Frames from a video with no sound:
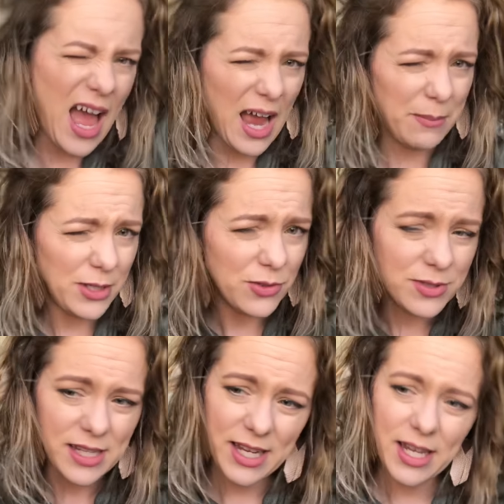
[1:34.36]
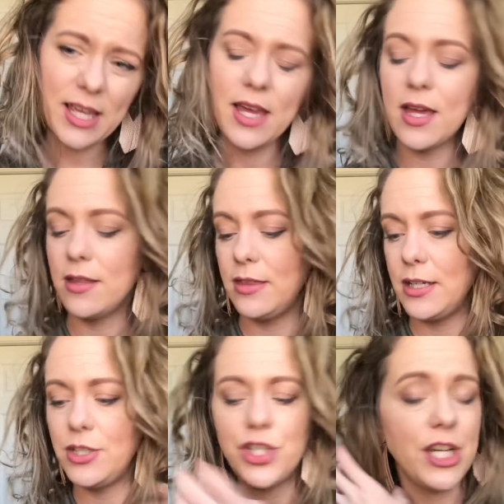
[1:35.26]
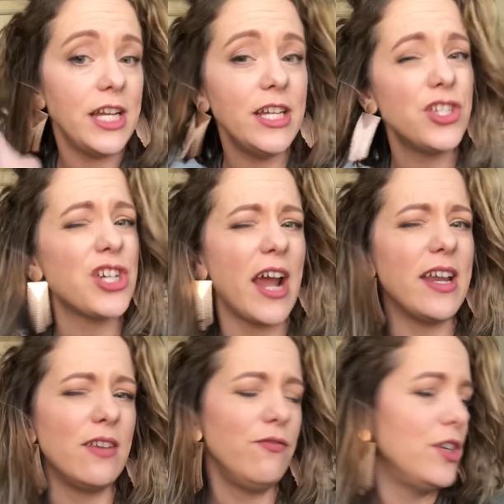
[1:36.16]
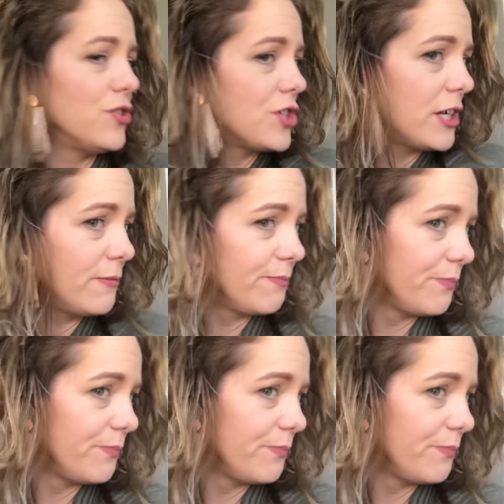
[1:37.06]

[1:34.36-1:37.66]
I'm using the Chi Shine Infusion.